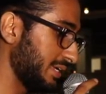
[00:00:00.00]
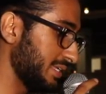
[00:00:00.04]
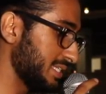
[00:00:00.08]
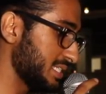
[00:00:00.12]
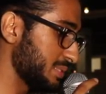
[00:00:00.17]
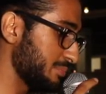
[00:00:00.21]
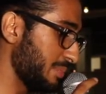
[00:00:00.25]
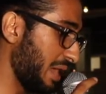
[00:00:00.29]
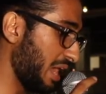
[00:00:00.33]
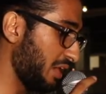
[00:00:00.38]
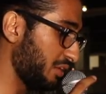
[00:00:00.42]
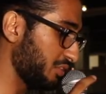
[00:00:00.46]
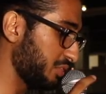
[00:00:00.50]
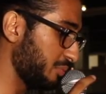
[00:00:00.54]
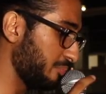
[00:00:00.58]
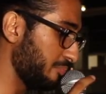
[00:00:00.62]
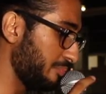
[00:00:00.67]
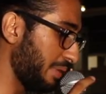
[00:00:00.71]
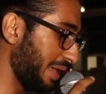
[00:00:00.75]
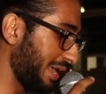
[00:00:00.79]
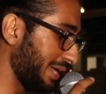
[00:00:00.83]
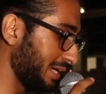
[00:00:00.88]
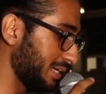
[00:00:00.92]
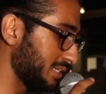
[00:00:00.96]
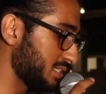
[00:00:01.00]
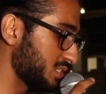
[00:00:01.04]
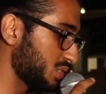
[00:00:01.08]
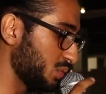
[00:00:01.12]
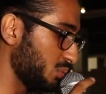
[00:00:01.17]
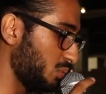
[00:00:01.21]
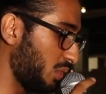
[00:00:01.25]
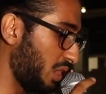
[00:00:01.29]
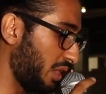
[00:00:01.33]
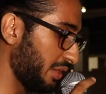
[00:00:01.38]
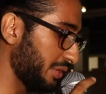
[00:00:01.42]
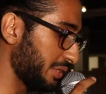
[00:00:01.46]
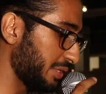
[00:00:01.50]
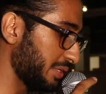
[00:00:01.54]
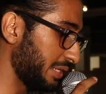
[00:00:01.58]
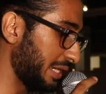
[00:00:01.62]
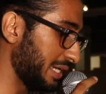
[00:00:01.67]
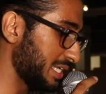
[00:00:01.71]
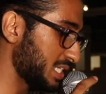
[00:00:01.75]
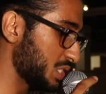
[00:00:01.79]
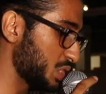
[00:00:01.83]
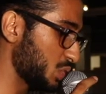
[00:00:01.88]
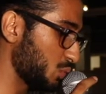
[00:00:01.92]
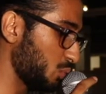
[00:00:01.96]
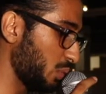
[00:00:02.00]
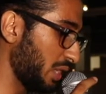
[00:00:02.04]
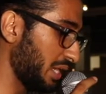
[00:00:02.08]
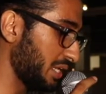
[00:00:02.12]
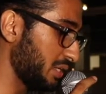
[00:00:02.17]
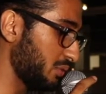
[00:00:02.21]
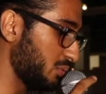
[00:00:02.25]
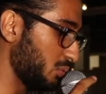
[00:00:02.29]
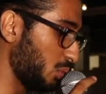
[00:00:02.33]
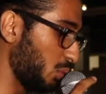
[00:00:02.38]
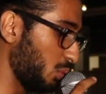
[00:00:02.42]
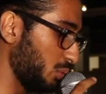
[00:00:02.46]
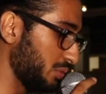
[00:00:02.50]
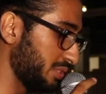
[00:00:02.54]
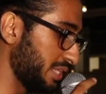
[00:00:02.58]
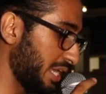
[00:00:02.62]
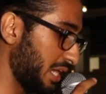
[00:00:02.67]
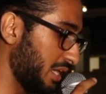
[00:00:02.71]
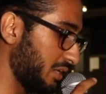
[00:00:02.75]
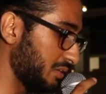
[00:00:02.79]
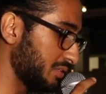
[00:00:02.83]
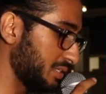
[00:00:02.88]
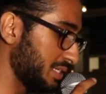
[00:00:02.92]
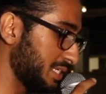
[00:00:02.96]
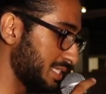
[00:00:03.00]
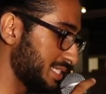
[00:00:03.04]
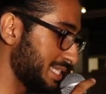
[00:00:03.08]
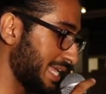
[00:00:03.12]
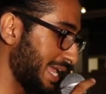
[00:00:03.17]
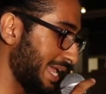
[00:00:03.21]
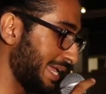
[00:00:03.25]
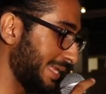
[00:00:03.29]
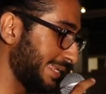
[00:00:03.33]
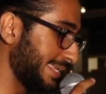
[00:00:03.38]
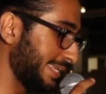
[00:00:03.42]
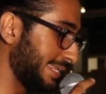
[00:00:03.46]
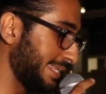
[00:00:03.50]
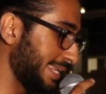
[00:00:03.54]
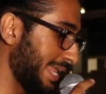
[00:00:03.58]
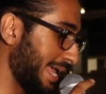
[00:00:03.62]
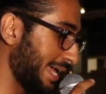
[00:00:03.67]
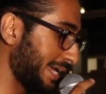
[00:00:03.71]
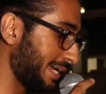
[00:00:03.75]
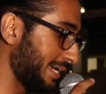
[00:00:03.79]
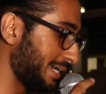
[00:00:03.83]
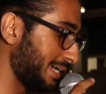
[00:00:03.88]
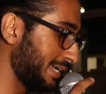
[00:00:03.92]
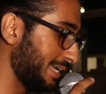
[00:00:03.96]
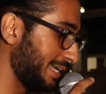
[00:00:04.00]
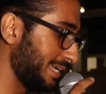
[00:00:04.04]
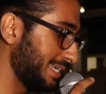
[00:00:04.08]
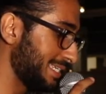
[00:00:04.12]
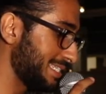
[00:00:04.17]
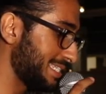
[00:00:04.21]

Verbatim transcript: His mouth begged to water as sweat rolled down his head and neck,